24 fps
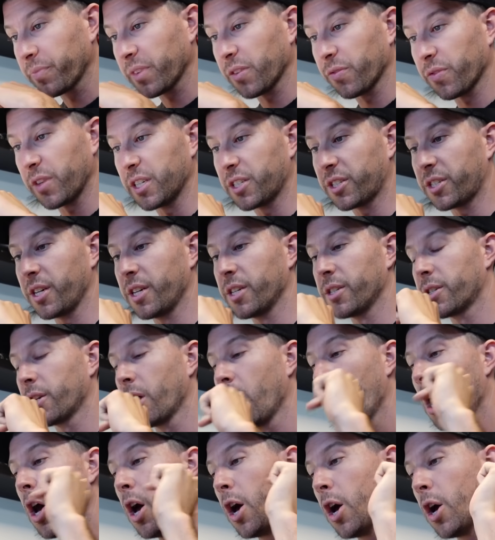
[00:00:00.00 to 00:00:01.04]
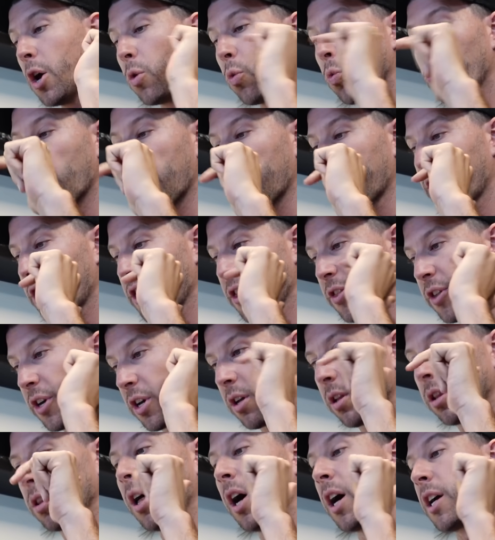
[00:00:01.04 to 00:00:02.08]
this is with the
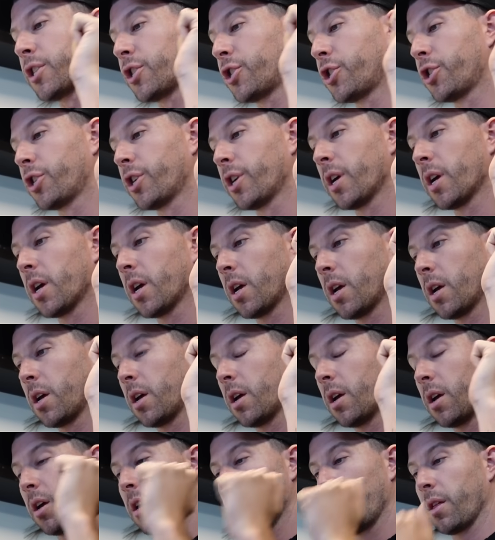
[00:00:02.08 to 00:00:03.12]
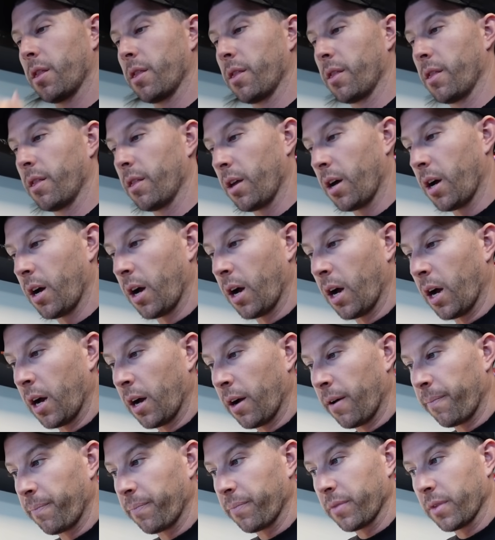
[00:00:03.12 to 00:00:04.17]
clutch.
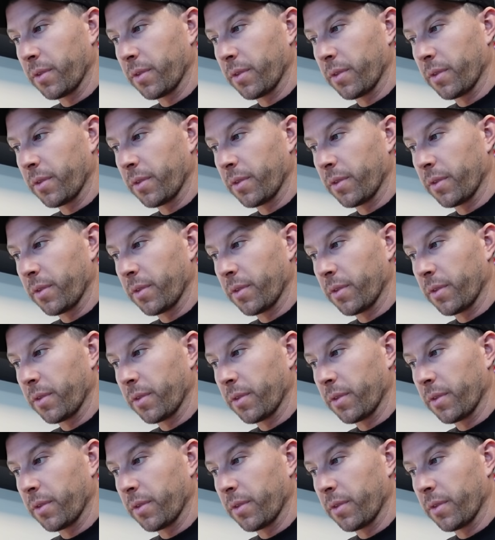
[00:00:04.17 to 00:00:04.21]
I'm